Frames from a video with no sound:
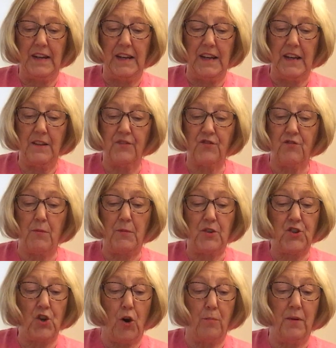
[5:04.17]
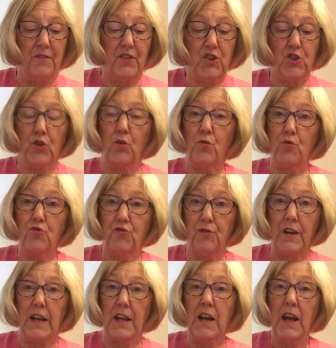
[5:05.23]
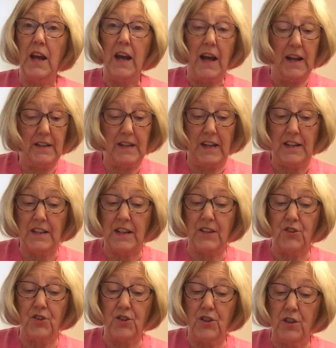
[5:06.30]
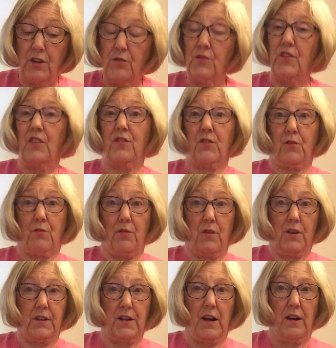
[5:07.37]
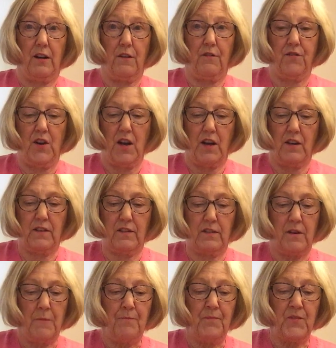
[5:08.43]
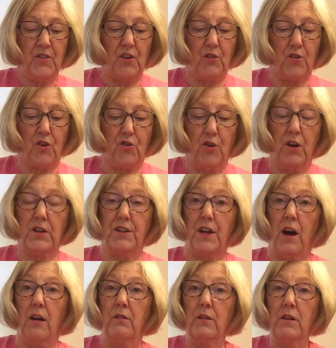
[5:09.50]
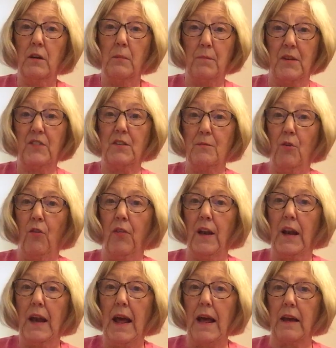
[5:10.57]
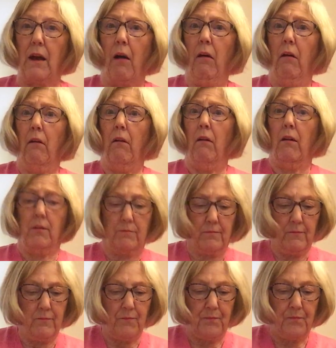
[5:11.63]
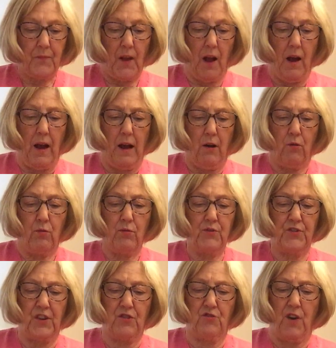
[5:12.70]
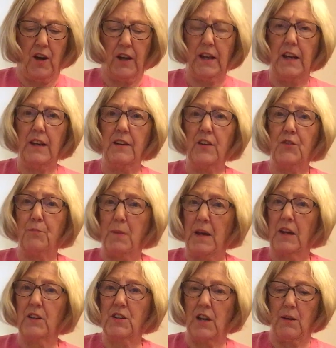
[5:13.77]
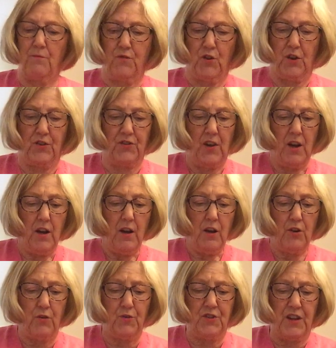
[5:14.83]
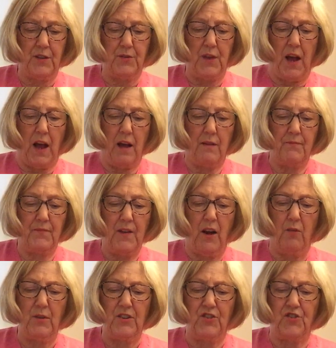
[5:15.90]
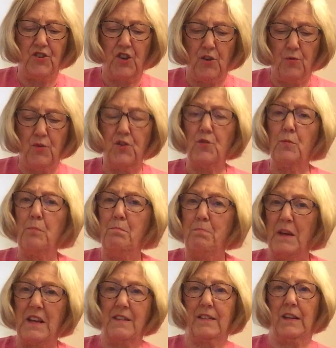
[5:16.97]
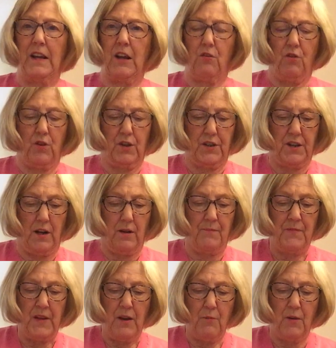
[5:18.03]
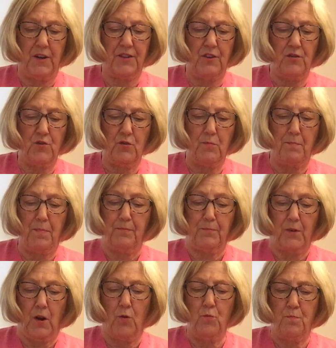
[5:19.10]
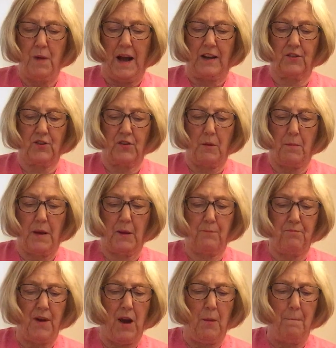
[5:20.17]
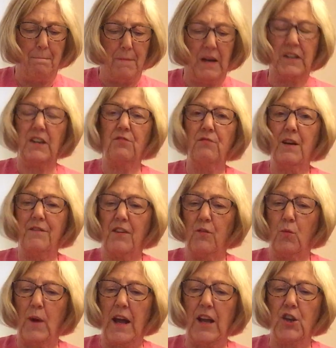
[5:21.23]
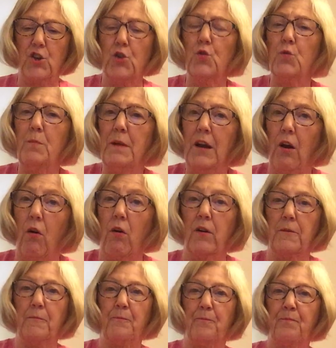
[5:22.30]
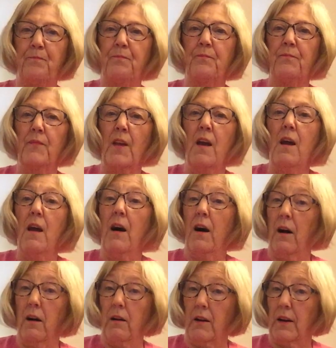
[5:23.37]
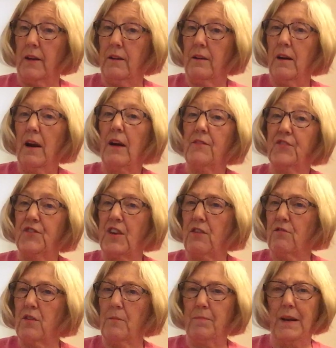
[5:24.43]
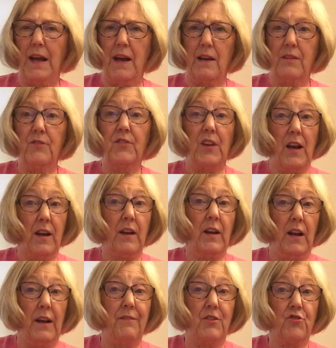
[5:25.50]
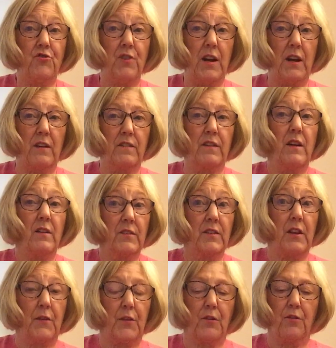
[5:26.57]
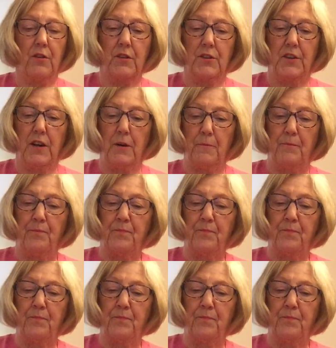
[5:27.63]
leaves from the top of a tall tree, and he didn't notice the crocodile at first, so the crocodile bit him on the leg. "Ow," said Trunky in his big, deep voice. "Who did that?" "Oh, it's you, you beastly crocodile. Why don't you go back to the big brown muddy river where you belong?" "I have secret plans and clever tricks," said the crocodile.